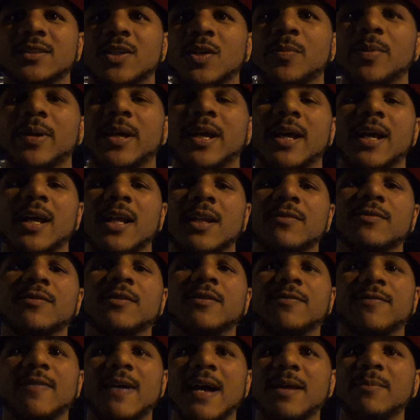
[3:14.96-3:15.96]
gonna be a hell of
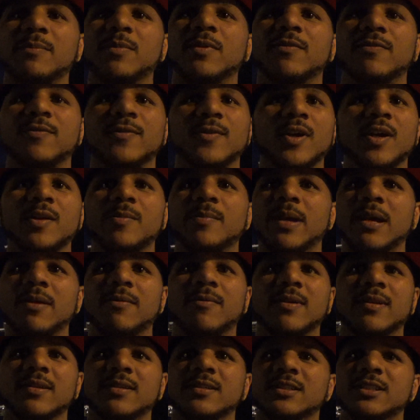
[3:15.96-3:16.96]
a fight, but Floyd
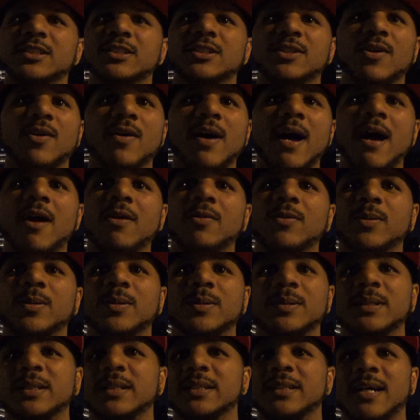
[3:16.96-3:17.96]
Mayweather is gonna
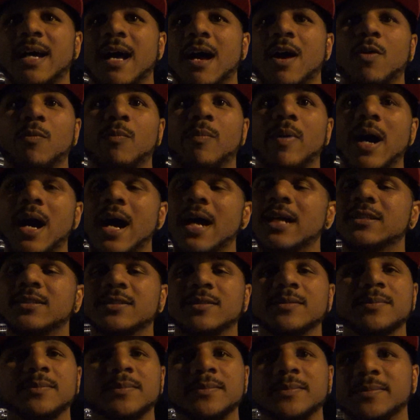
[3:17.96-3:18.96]
outbox
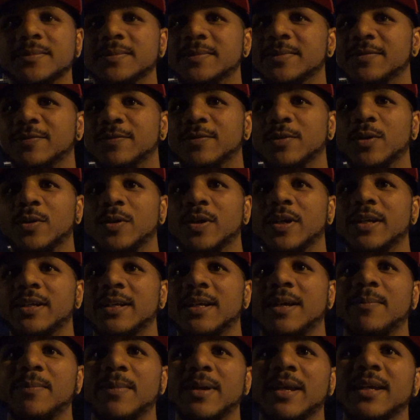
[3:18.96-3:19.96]
him. What if Floyd?
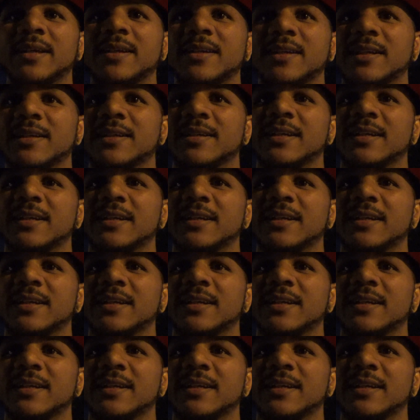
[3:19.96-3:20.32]
I mean,